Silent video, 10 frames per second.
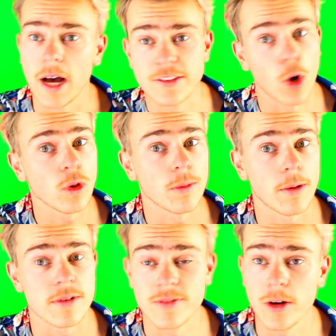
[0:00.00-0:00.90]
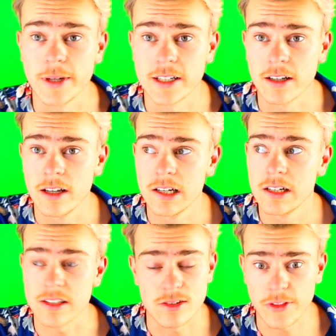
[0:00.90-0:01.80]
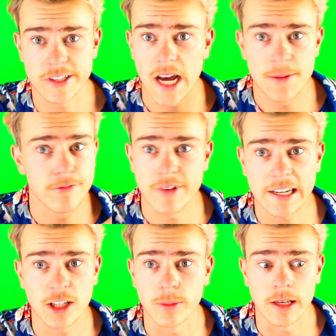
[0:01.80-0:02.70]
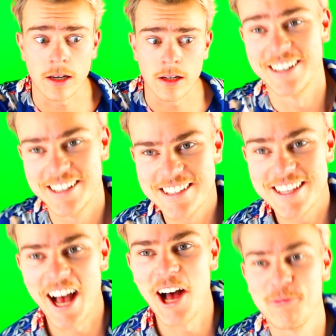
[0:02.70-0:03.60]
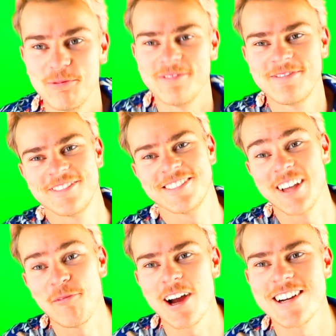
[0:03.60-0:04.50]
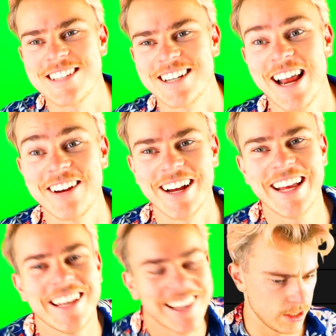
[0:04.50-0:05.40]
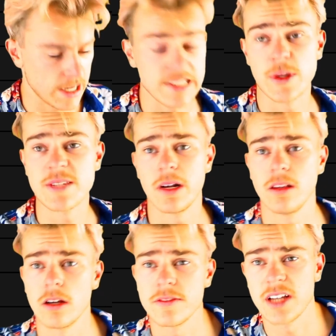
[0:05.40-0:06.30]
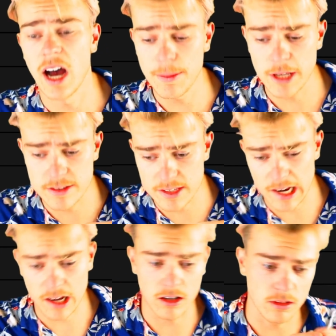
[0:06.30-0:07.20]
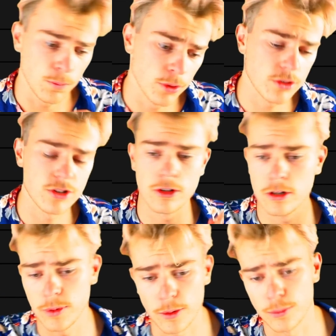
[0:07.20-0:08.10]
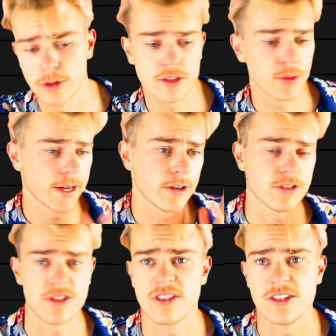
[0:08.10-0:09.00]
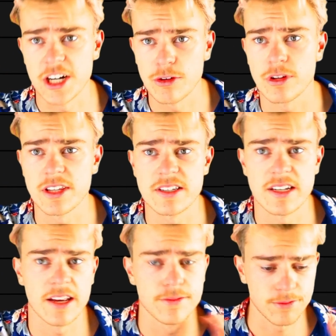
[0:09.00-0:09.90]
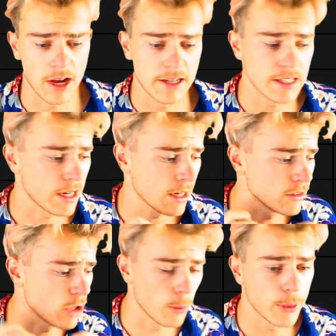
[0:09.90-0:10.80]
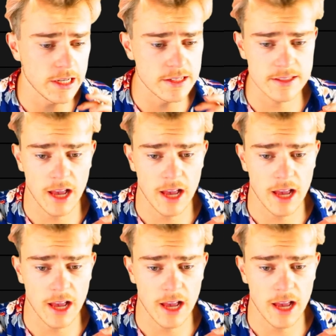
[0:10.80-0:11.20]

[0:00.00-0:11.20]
I told them I was filming. It's not the time for vacuuming. Embarrassing. Anyway. Yeah, so I spent a lot of time yesterday on BookTube, on BookTwitter, and just the general internet finding topics,